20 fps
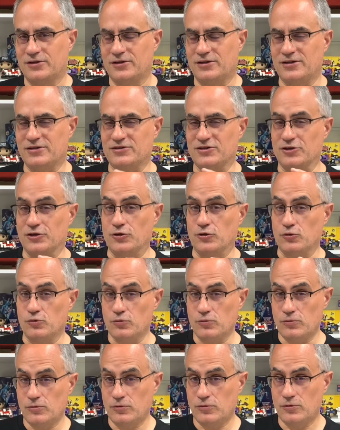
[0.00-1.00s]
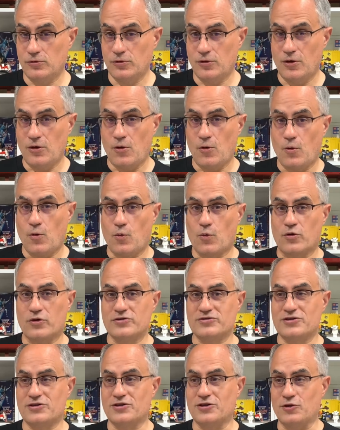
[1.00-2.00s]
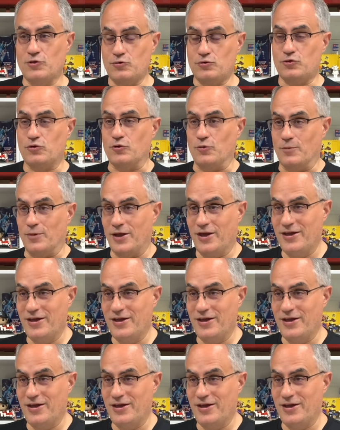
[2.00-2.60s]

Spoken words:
Is it you or is it YouTube?